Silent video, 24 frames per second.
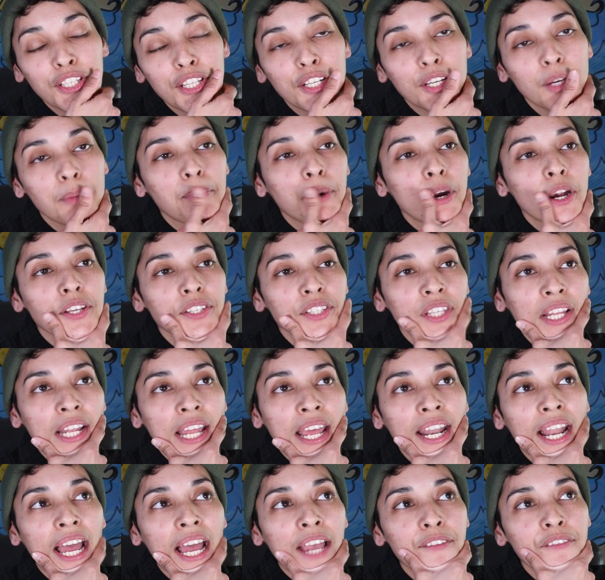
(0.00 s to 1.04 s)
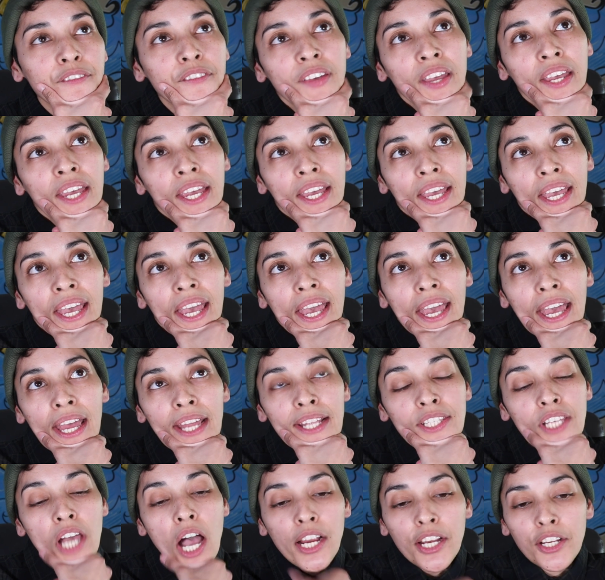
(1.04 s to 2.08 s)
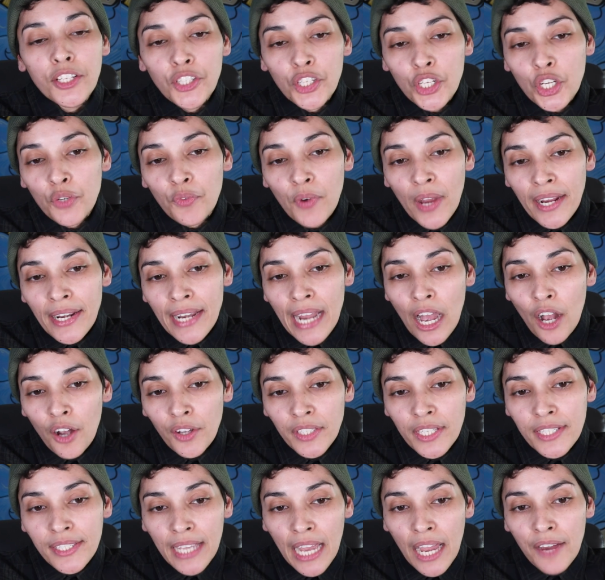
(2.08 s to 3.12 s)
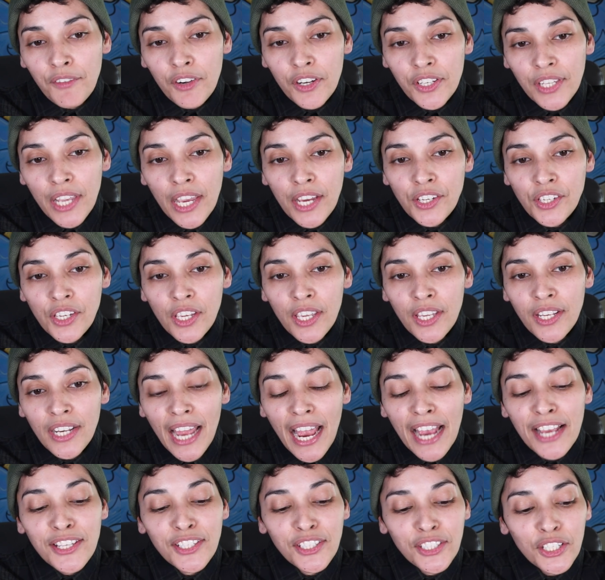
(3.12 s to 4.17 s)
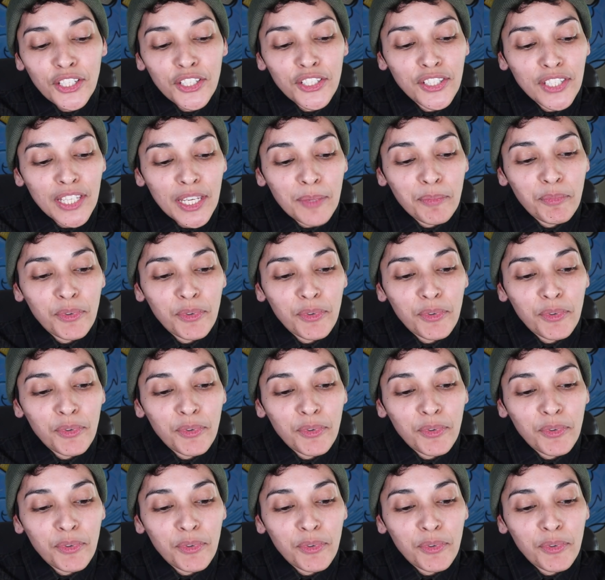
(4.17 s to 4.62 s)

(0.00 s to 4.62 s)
still a good person. And talking to you right now in this conversation, I still see